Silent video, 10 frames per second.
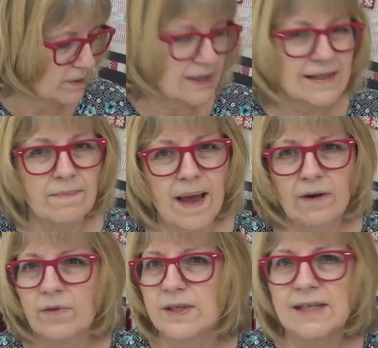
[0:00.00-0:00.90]
but it doesn't
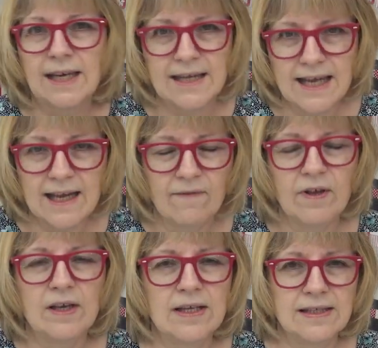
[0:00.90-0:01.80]
matter, the technique of
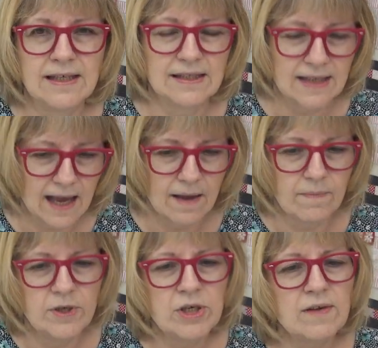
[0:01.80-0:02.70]
it is the
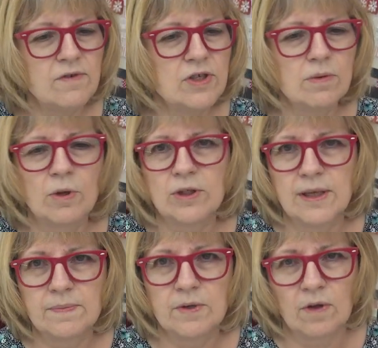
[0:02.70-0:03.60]
same, but she gives you some little
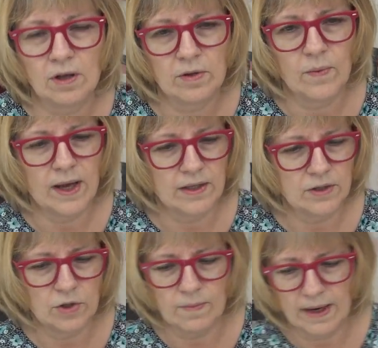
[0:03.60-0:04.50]
tips along the way,
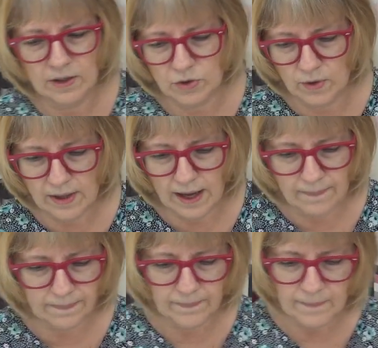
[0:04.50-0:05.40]
so you might enjoy that.